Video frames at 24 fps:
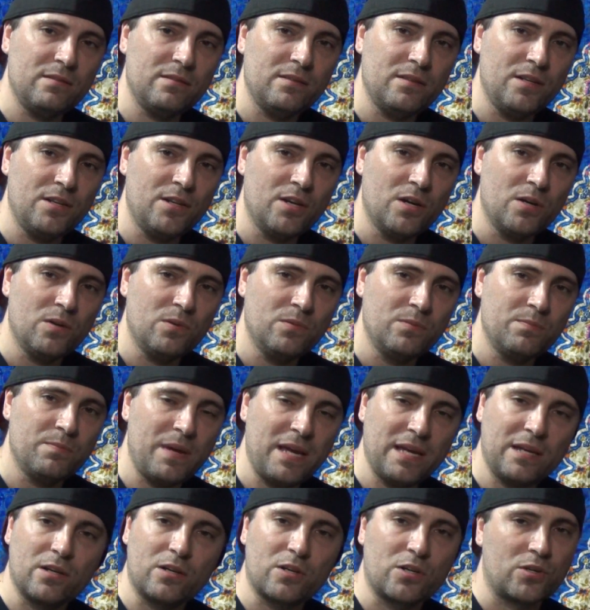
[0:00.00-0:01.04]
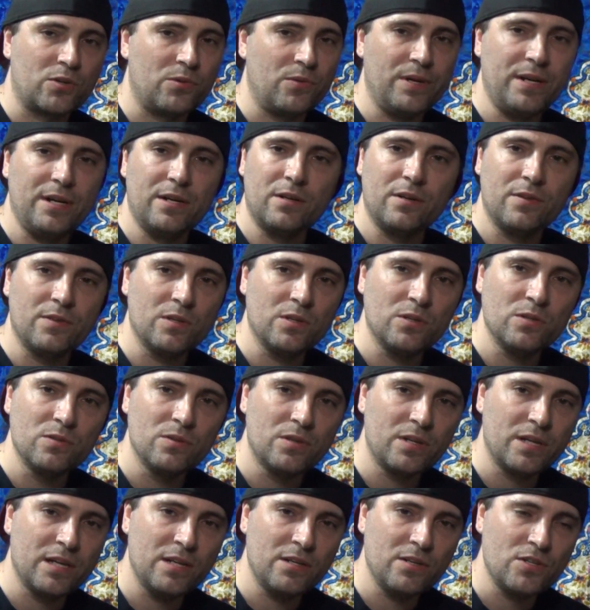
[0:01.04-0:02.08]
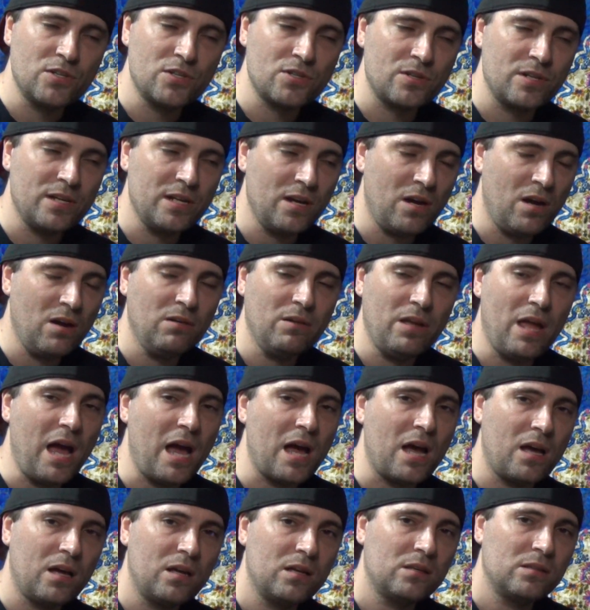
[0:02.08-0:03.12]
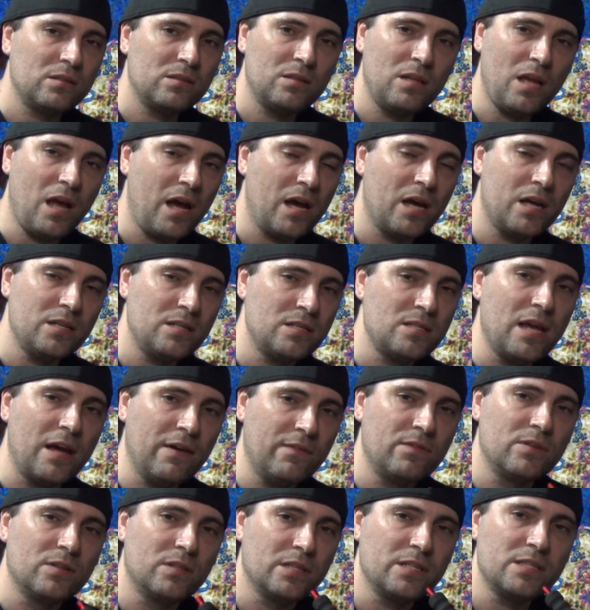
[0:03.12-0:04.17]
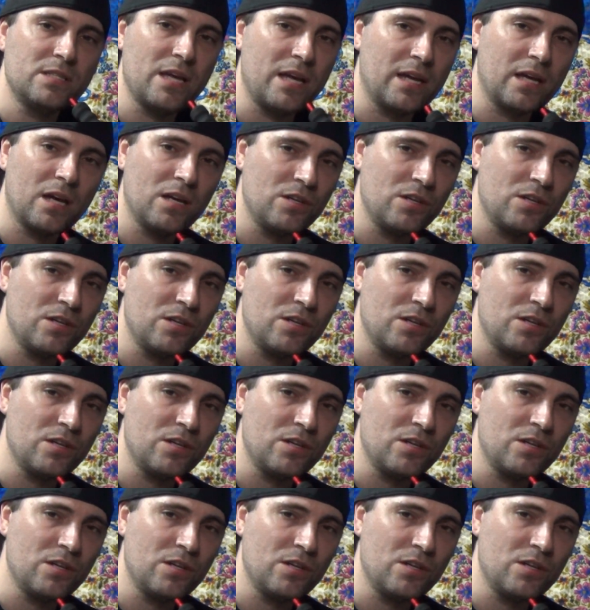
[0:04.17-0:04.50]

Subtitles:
you know, make a career in the hookah industry, oh yeah. Yeah, I'd definitely take it.